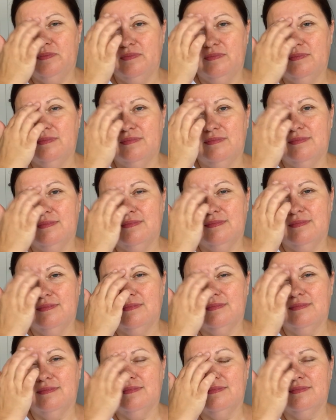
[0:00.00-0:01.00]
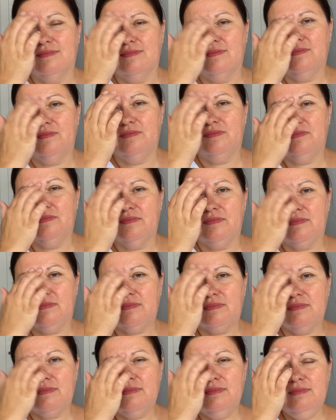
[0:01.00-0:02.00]

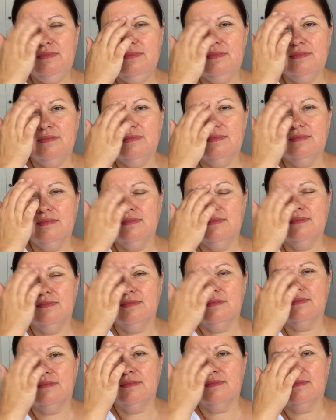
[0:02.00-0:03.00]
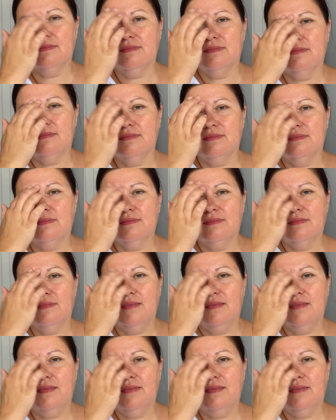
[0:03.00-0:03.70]
[no speech]